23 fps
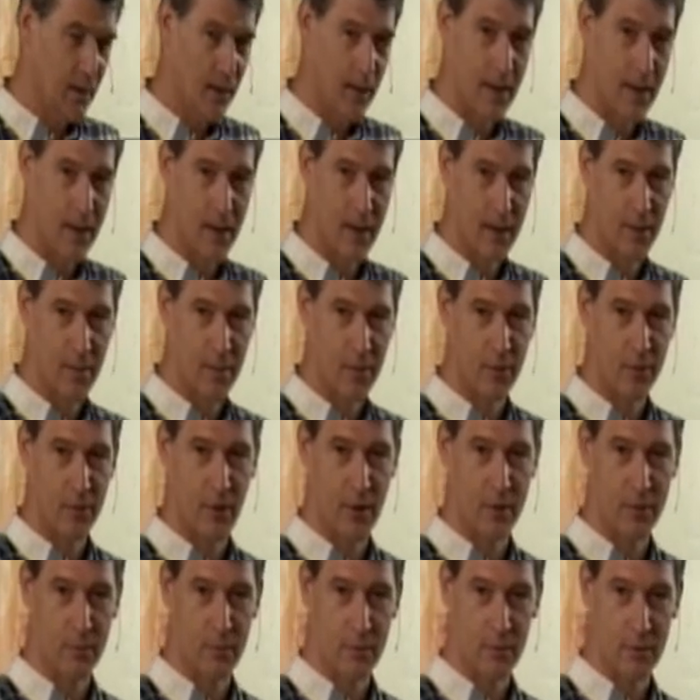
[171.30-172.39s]
And I'm going to draw
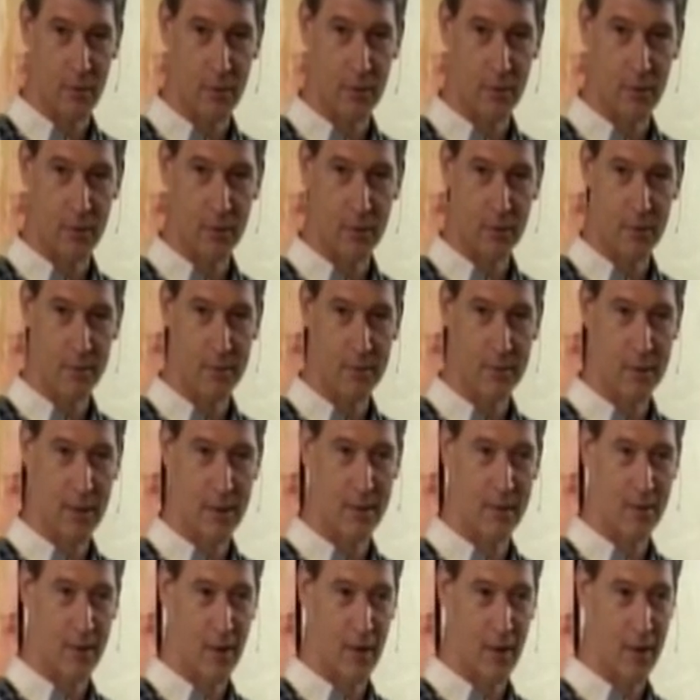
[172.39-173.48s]
some conclusions. So
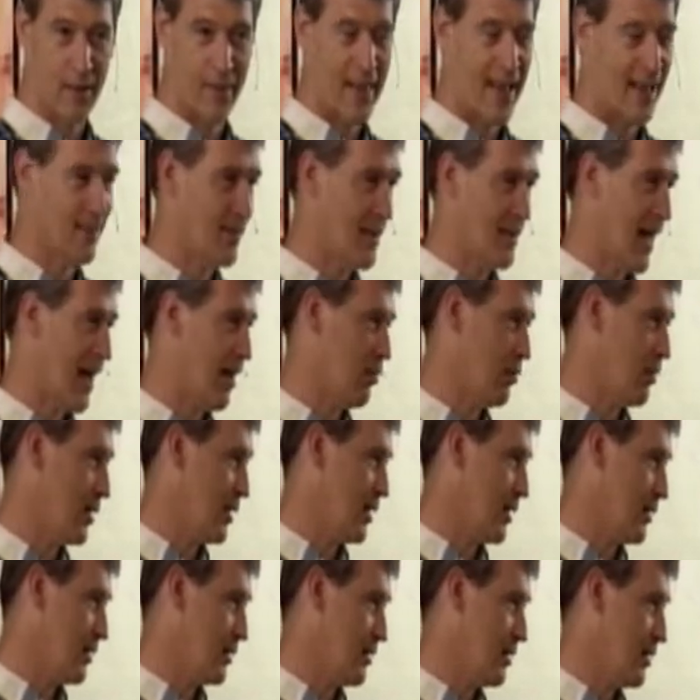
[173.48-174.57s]
that's the
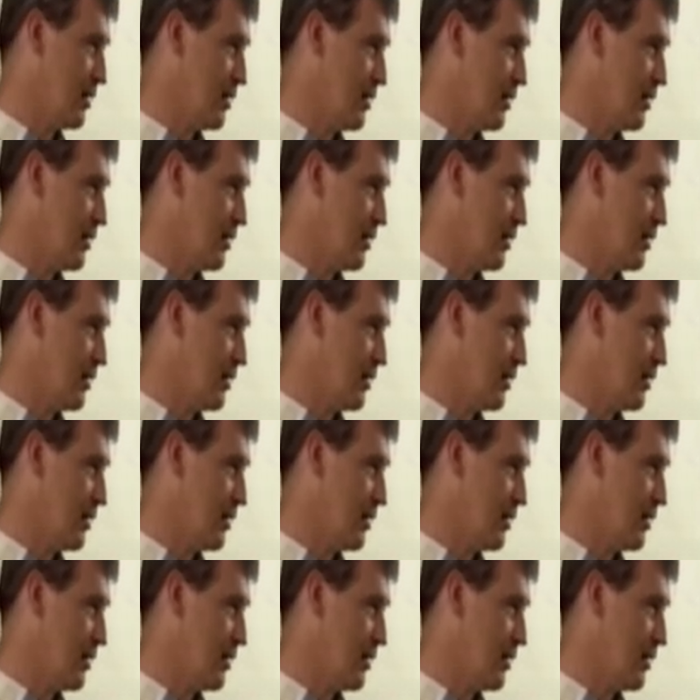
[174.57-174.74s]
outline